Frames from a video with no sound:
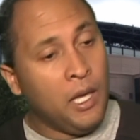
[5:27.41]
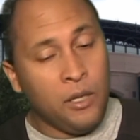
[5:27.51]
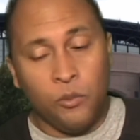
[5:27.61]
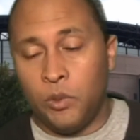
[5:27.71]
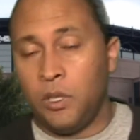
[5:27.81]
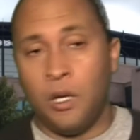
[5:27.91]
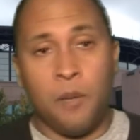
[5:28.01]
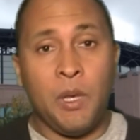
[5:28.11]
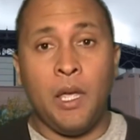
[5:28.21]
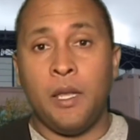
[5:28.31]
And
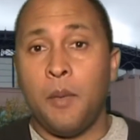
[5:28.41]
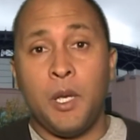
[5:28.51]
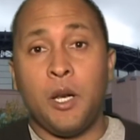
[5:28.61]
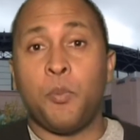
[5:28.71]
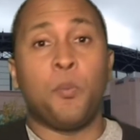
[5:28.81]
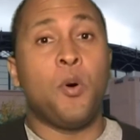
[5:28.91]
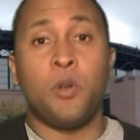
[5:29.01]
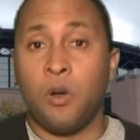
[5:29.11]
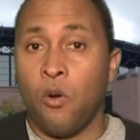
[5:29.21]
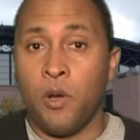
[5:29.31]
I'm not a
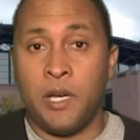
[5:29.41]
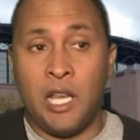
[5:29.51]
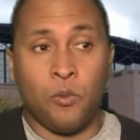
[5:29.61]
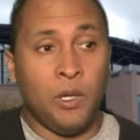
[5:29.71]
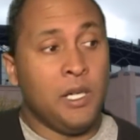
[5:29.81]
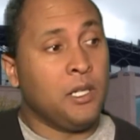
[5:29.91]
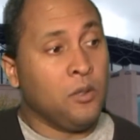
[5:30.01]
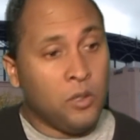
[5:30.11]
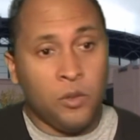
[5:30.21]
proponent of organized religion.